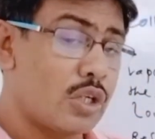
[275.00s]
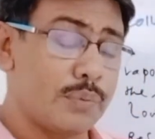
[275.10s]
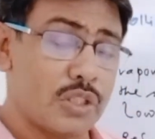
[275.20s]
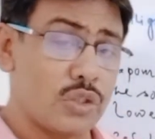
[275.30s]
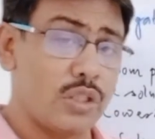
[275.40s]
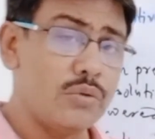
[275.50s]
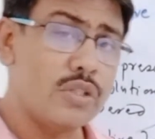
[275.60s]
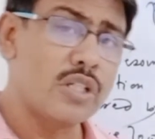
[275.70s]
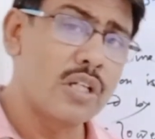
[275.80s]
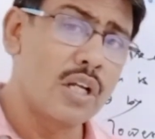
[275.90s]
of the
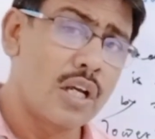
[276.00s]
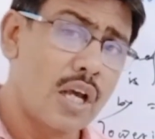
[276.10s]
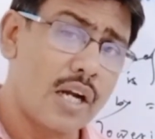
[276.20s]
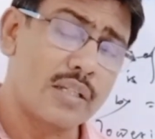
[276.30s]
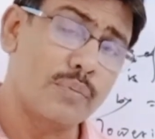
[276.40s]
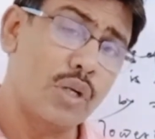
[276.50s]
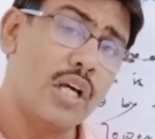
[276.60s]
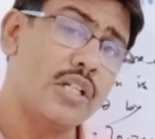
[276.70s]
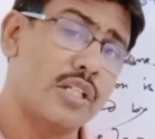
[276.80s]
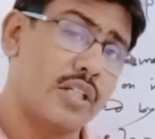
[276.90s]
solute and the
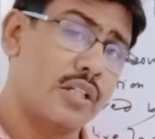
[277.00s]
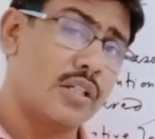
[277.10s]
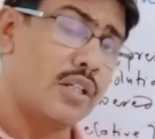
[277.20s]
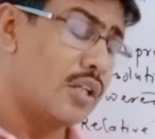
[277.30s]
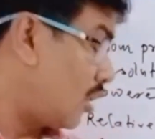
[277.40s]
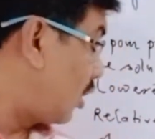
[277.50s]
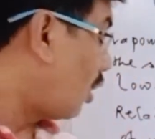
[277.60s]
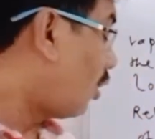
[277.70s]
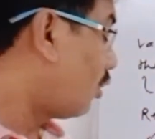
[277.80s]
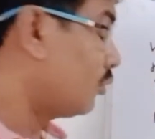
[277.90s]
molarity
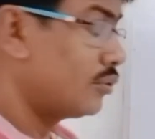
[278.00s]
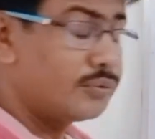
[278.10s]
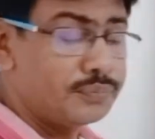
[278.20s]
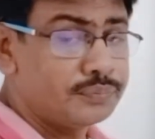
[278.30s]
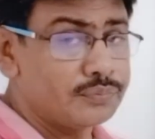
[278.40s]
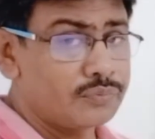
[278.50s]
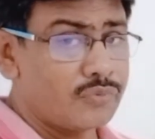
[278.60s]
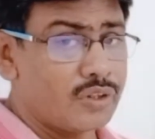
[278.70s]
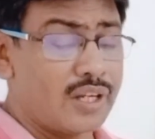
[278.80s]
of a